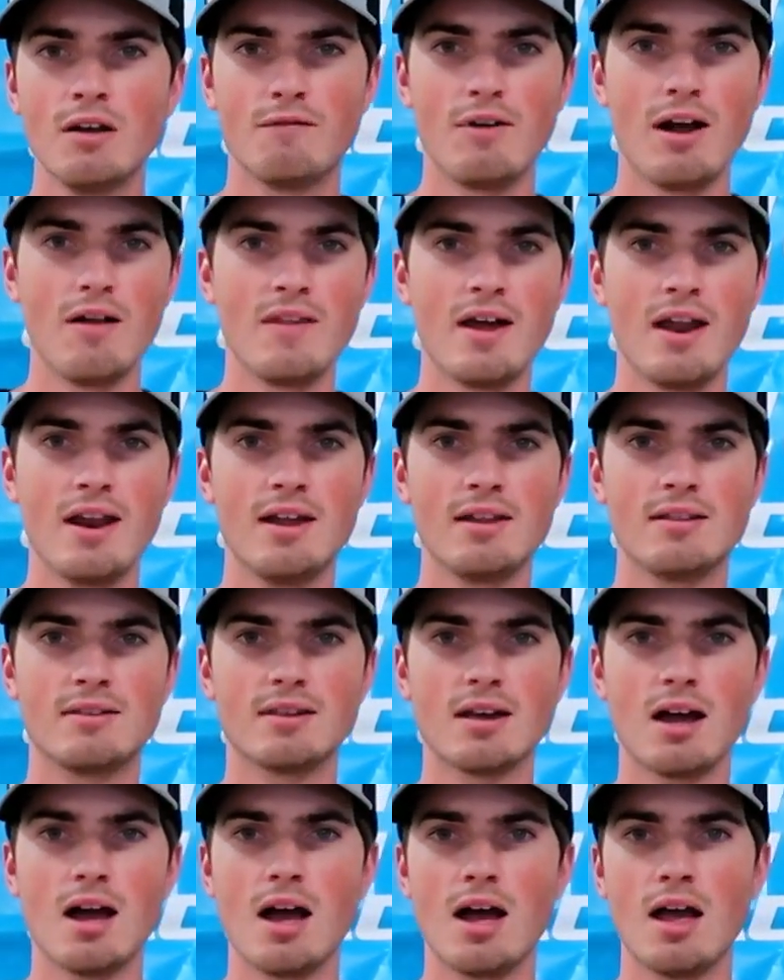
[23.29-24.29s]
Found that
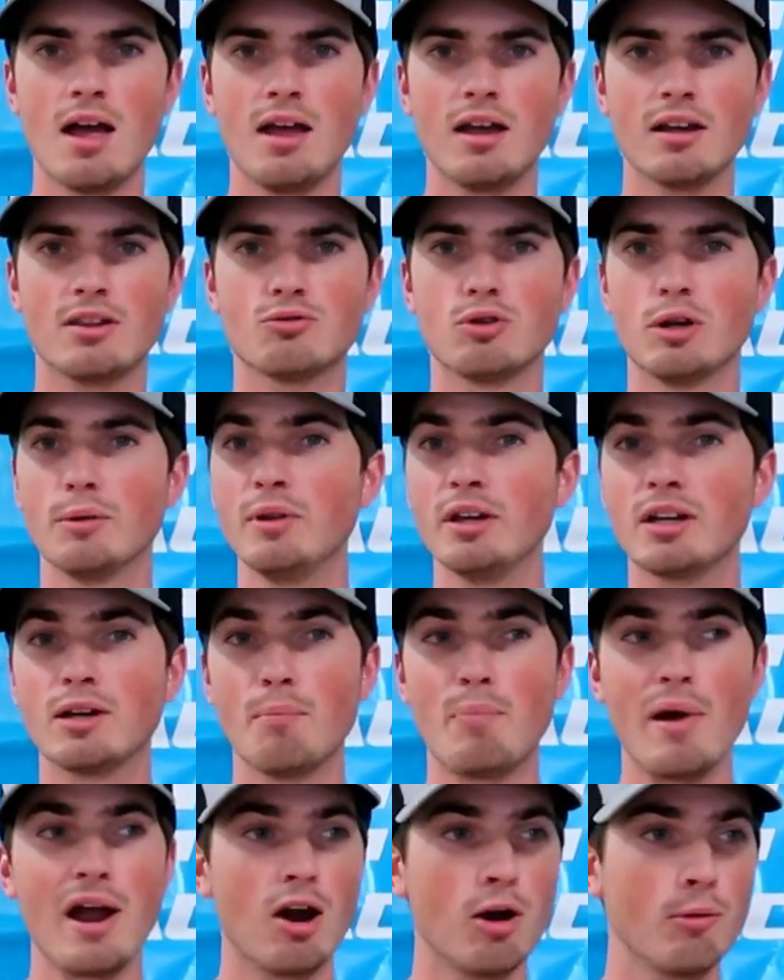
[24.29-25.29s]
it's extremely
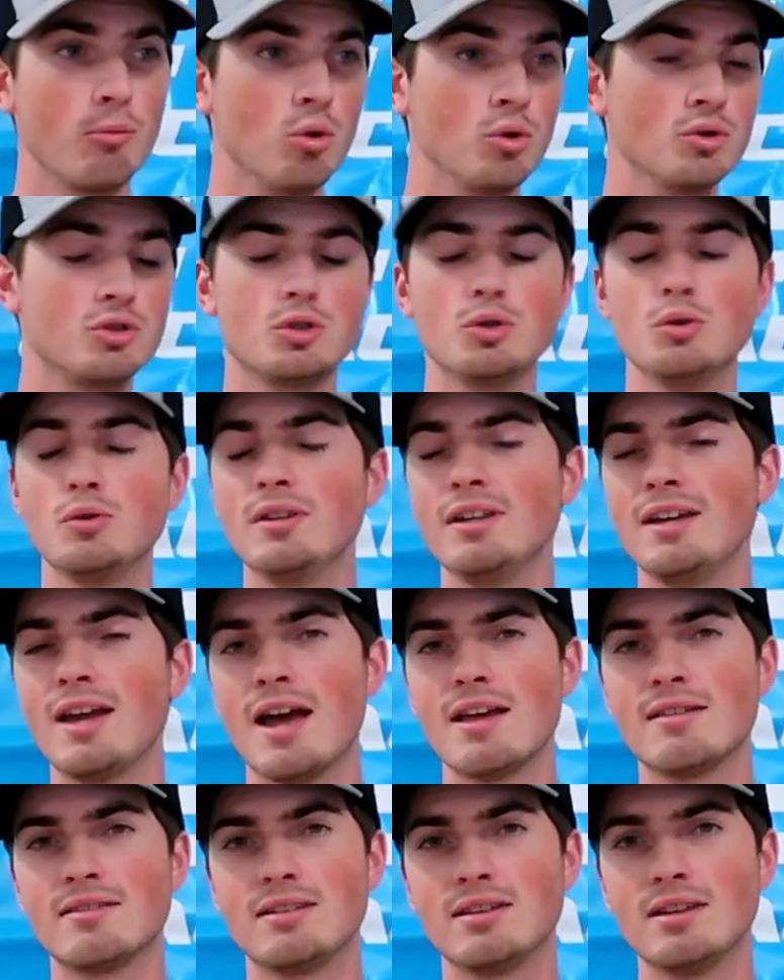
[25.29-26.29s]
comparable to the
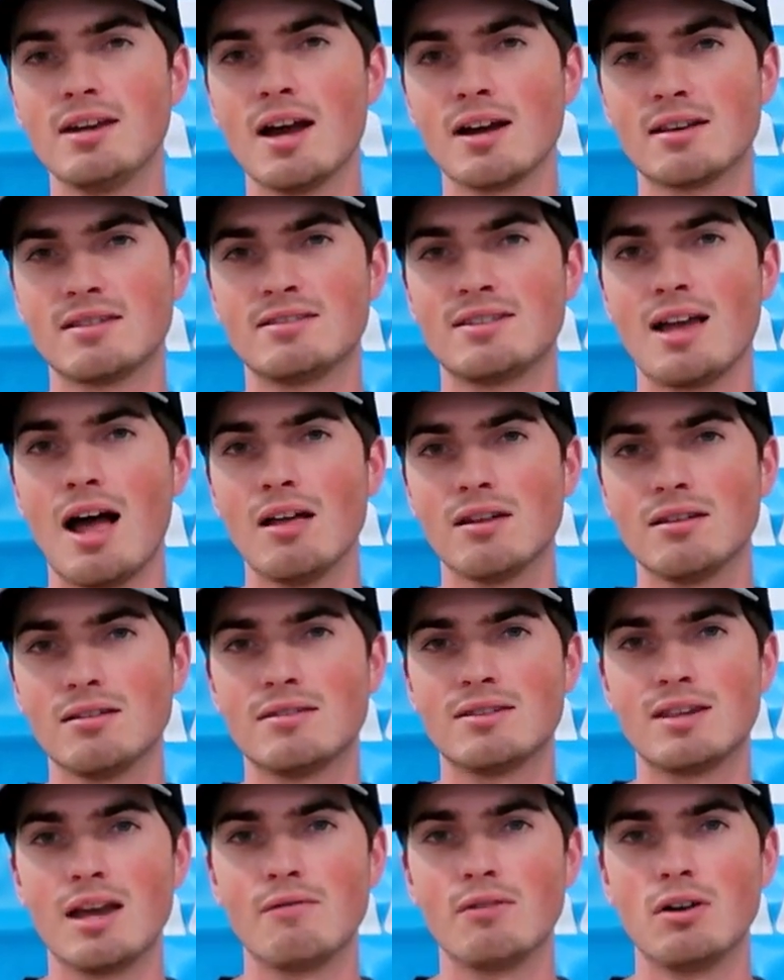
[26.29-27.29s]
STX Stallion
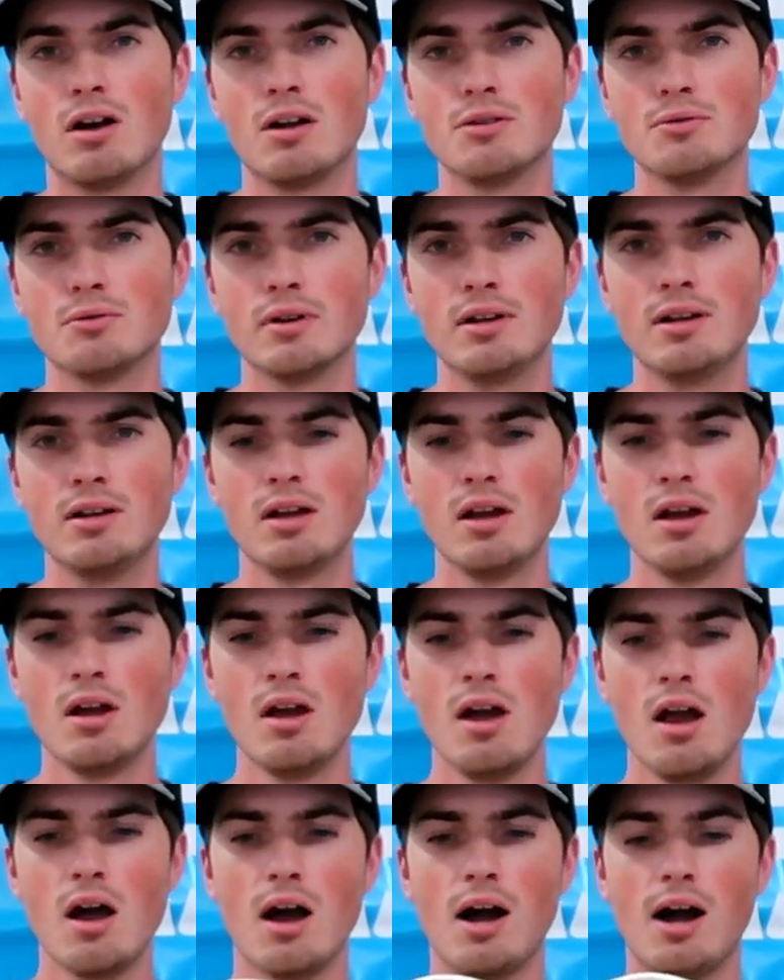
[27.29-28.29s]
700,
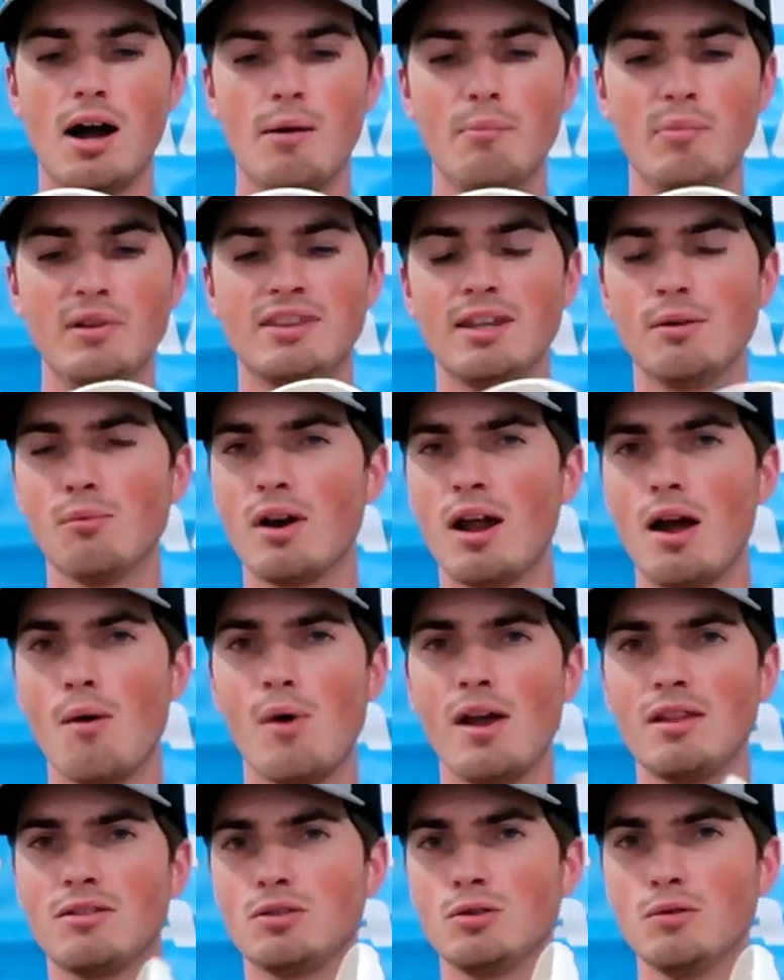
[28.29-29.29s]
but then when I
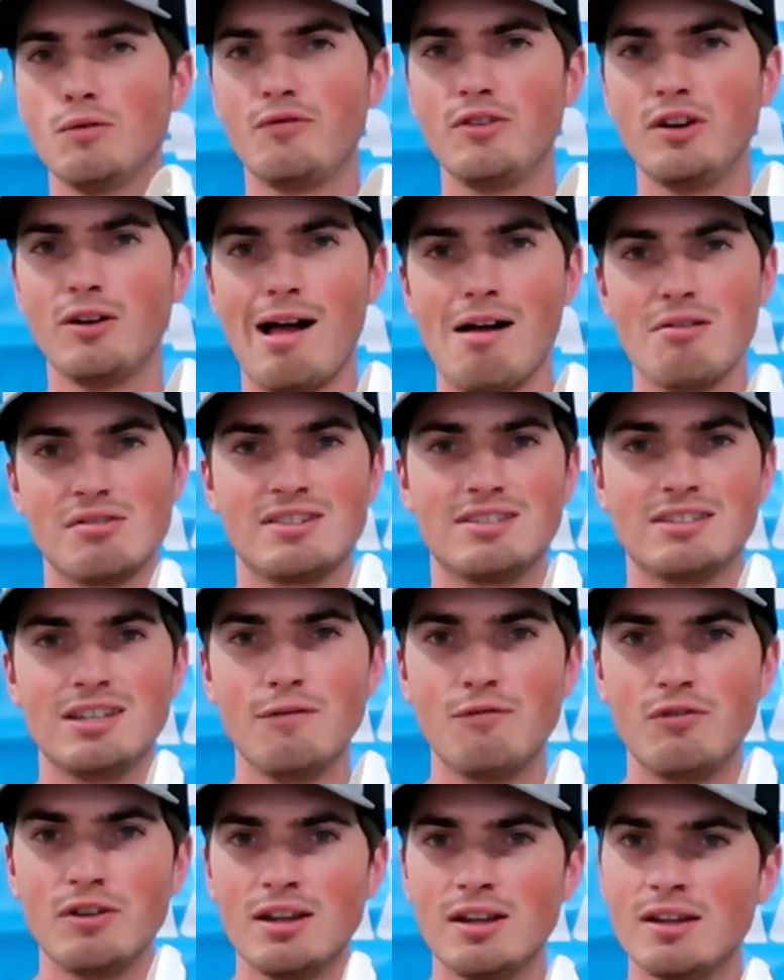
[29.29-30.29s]
went to feel how
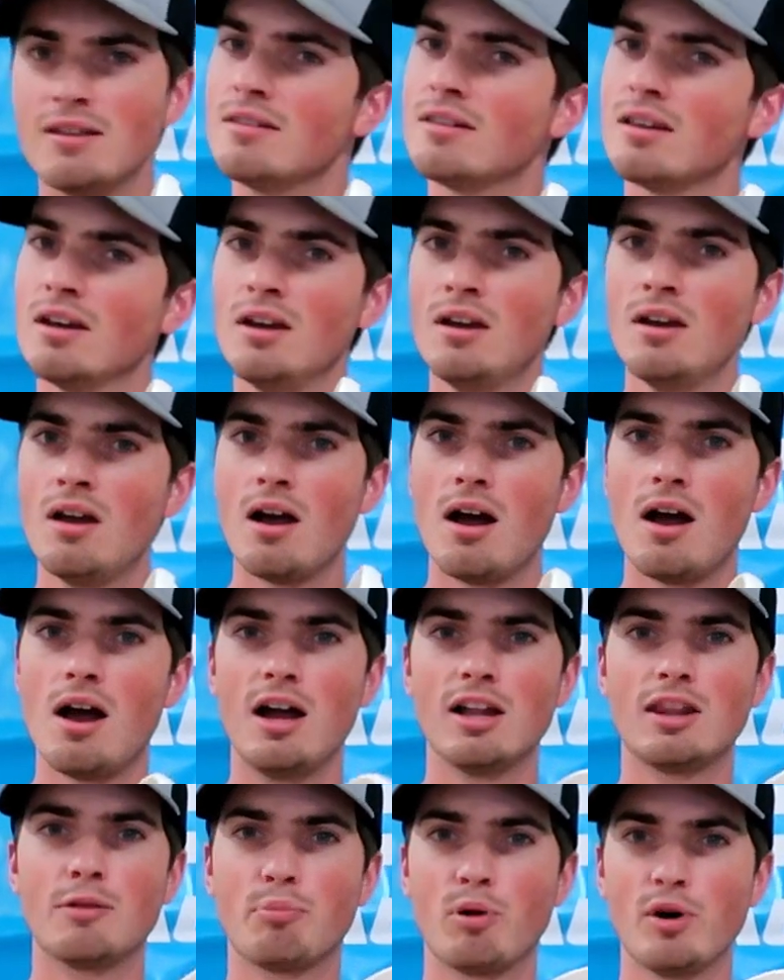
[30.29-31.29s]
stiff it is,
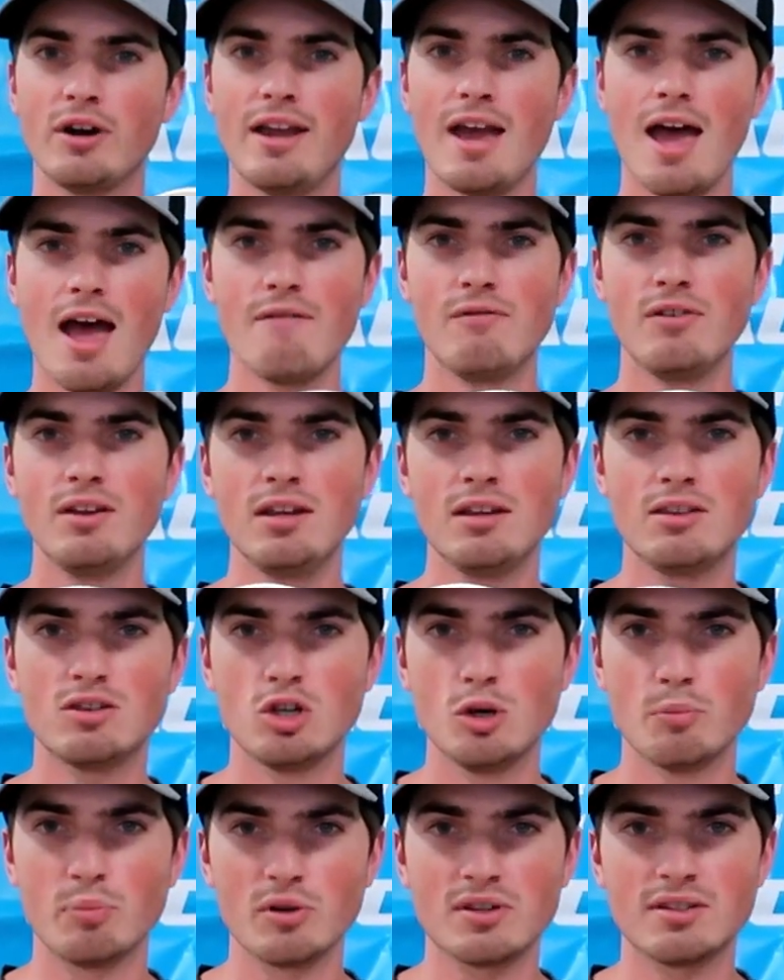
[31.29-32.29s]
it's pretty heavy,
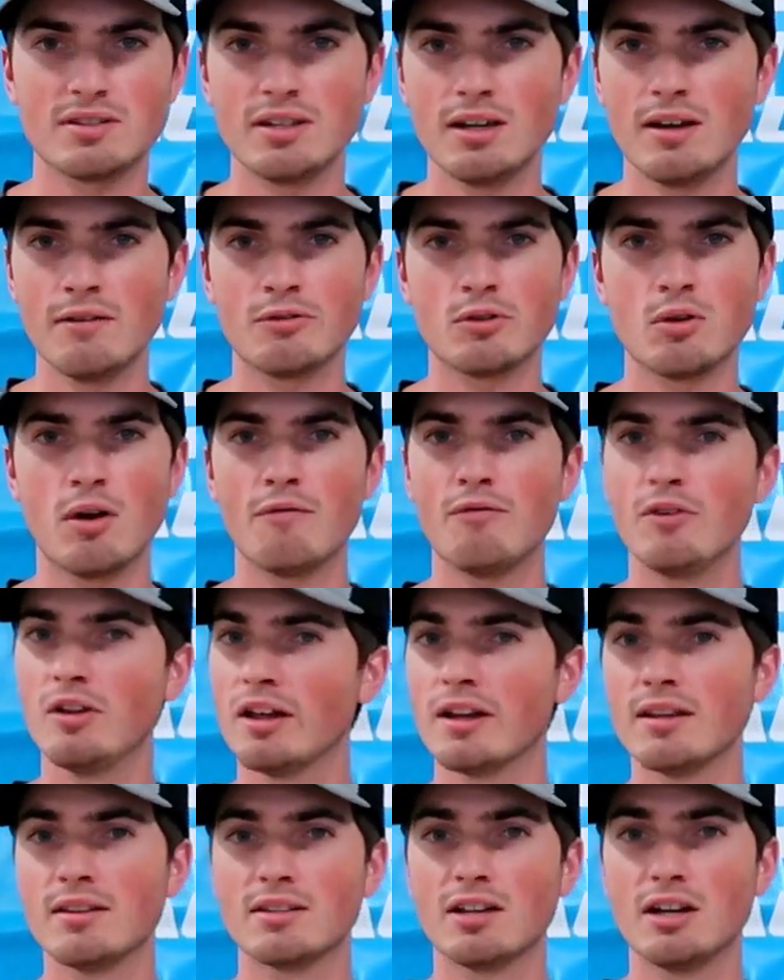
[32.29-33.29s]
super stiff, so I feel
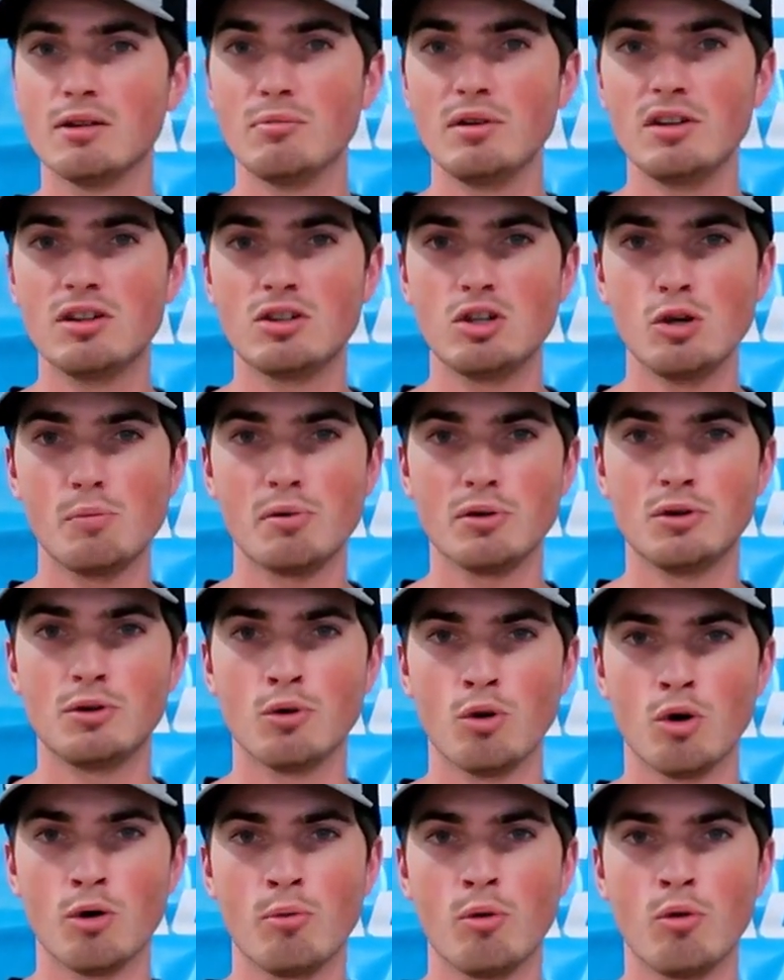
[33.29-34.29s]
like it's going to be super
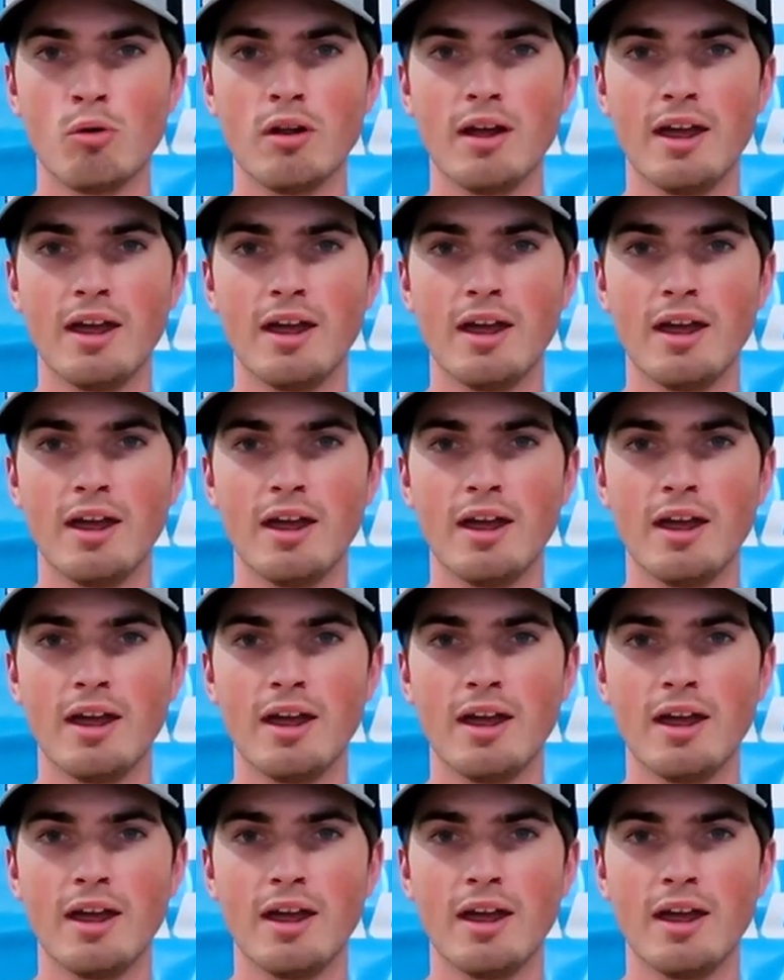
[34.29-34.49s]
durable.